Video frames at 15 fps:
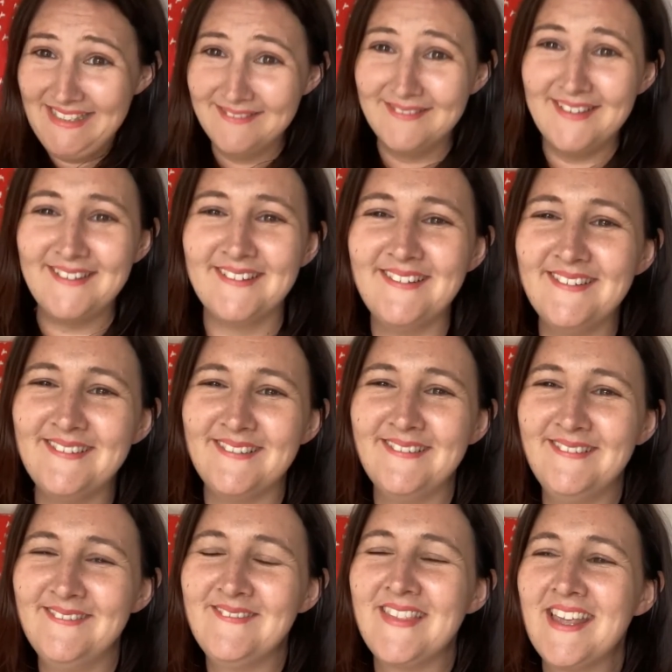
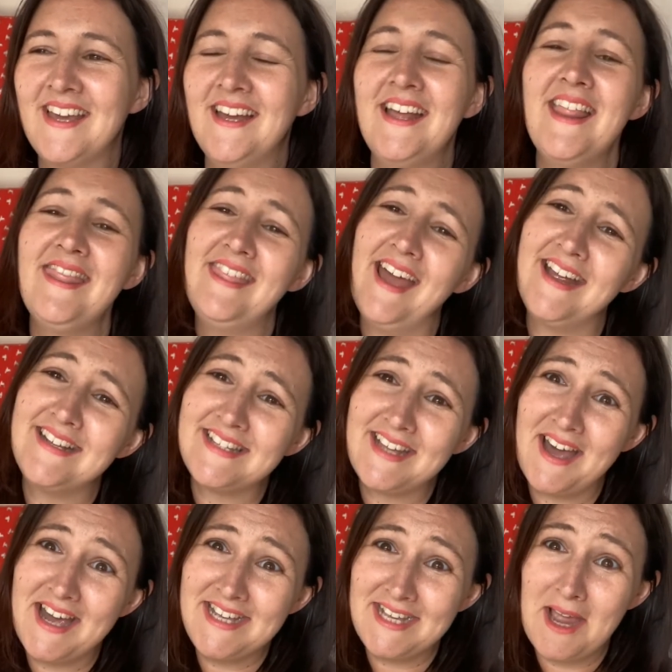Woohoo! Thanks,
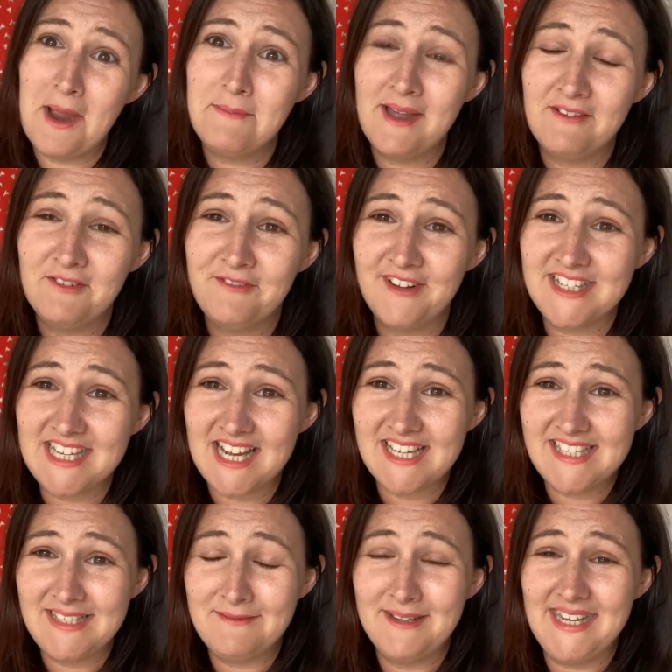guys. I hope you have a
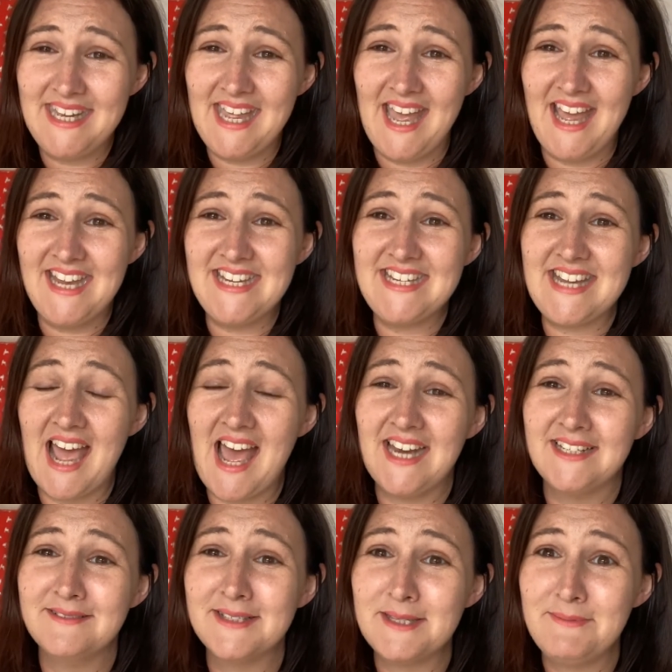fantastic weekend, and
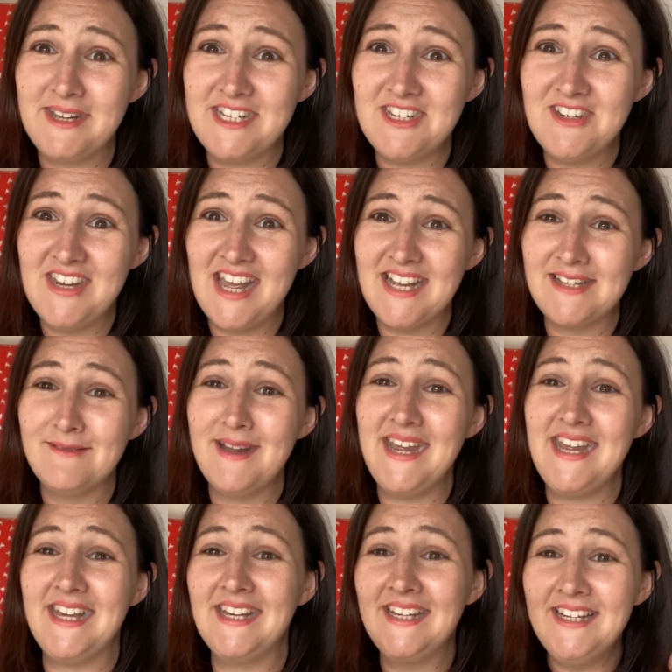I will speak to you next
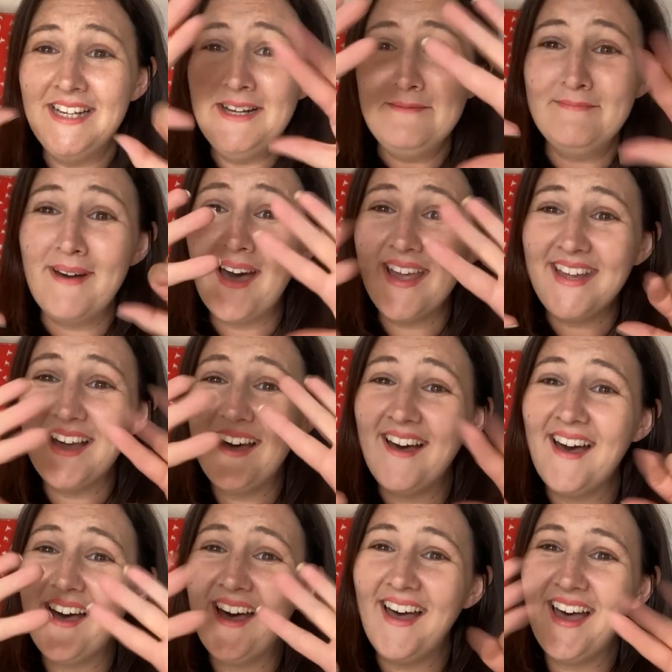week. Bye,
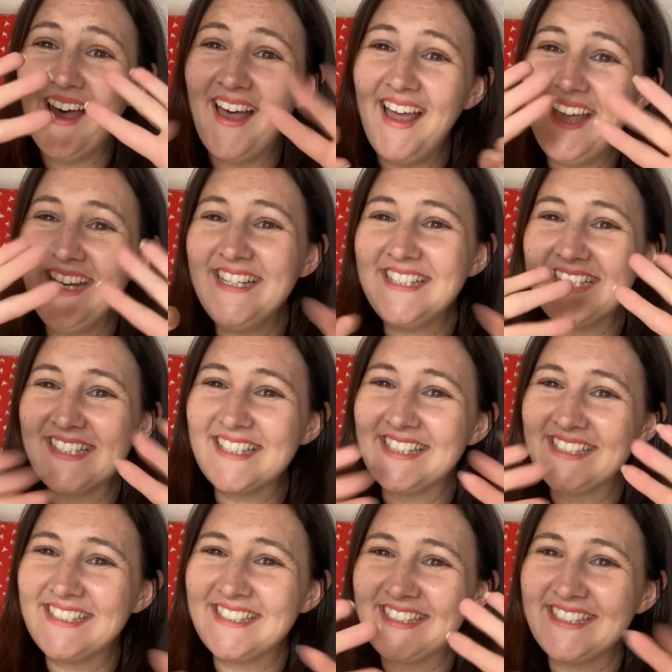
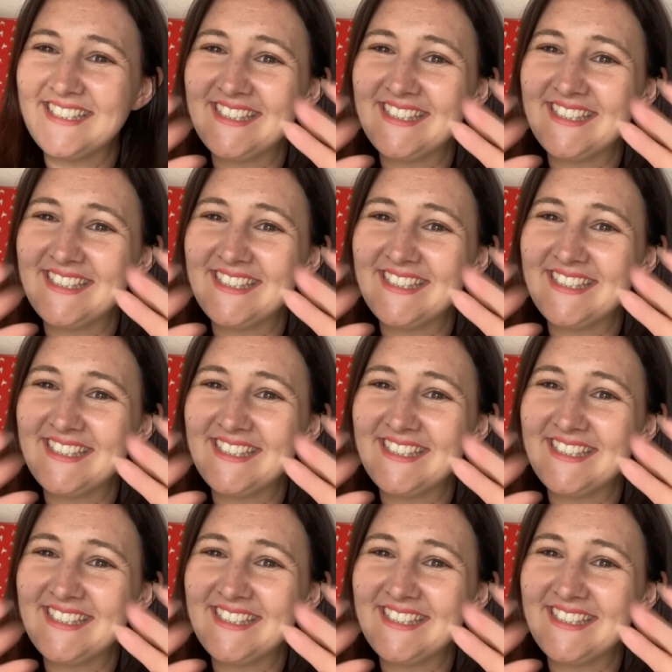guys!